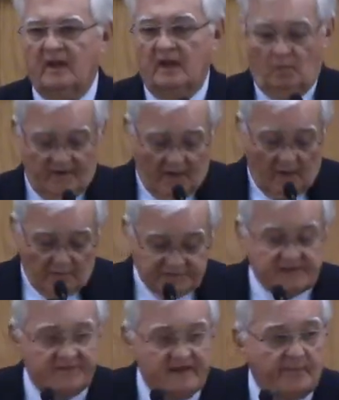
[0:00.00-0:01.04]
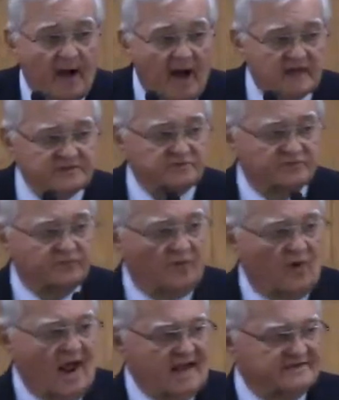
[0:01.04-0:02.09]
We noticed that the apostles of
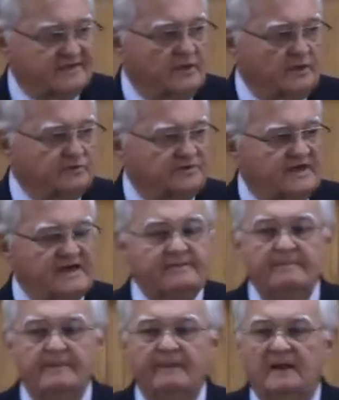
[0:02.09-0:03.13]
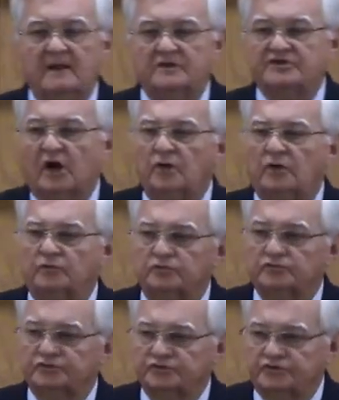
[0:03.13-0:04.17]
Christ, those he
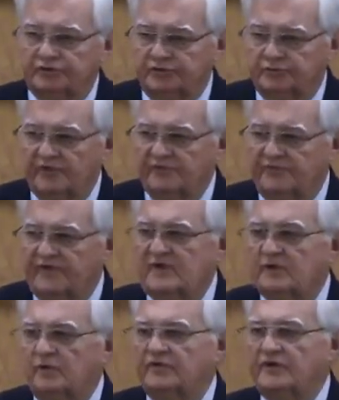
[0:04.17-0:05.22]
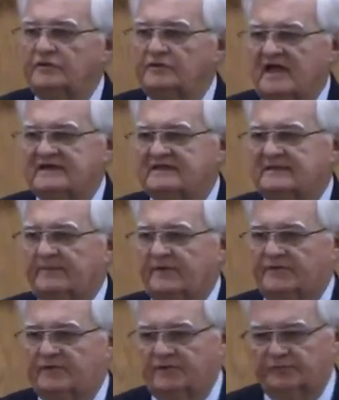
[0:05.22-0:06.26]
chose to reveal the New Testament
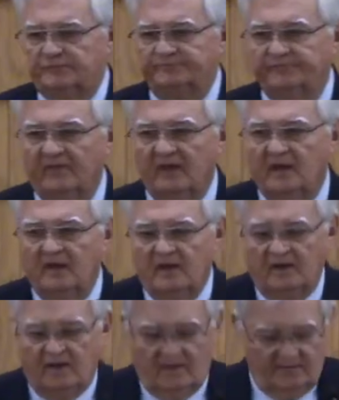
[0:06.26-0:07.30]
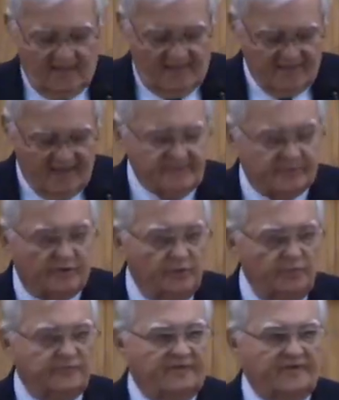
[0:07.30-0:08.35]
through, that they
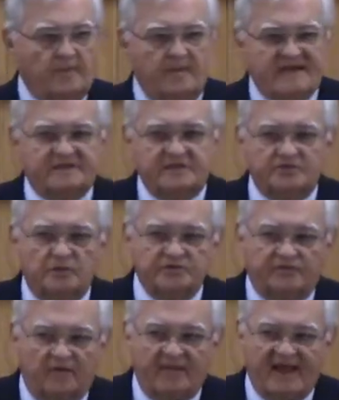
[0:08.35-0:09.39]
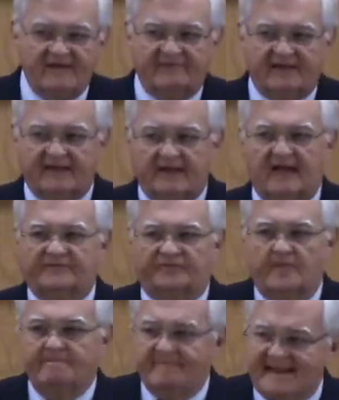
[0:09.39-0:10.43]
proved that their message was from heaven and not
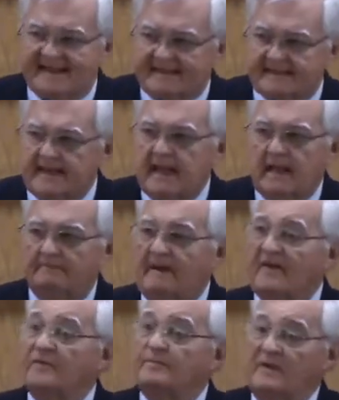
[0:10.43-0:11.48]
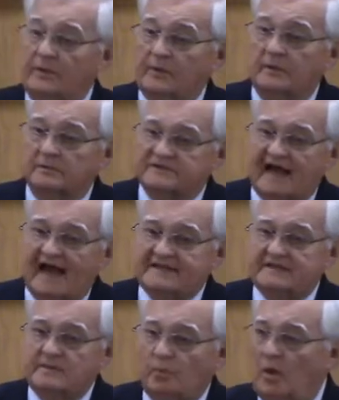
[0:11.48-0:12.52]
from men by the miracles, signs,
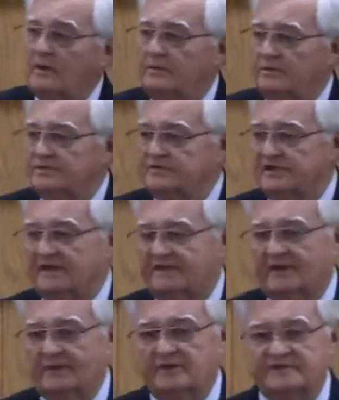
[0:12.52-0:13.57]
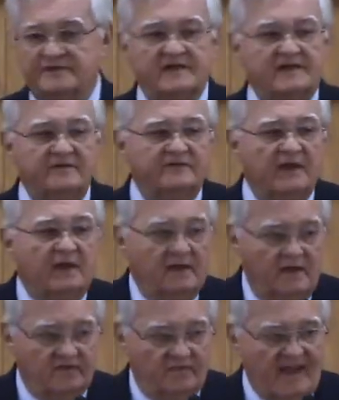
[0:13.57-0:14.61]
and wonders that they received
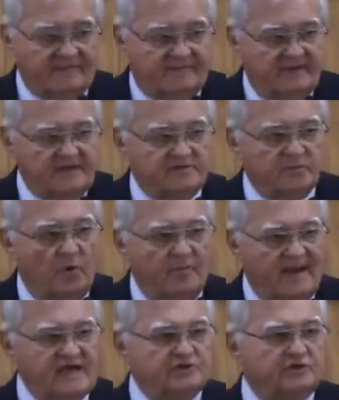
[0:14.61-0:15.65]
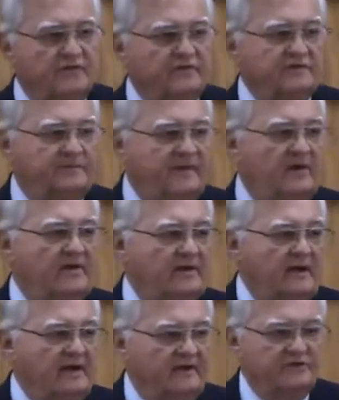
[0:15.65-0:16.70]
in the baptismal measure of the Spirit
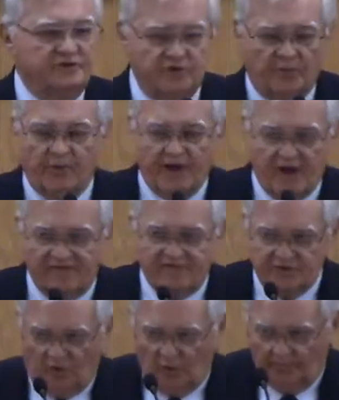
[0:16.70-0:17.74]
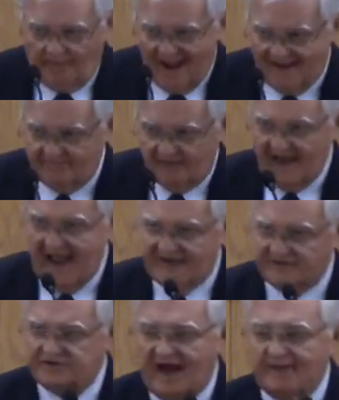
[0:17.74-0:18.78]
that you can read of in your own Bible in
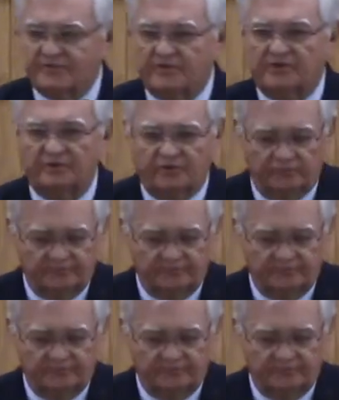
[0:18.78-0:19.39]
Acts chapter 2.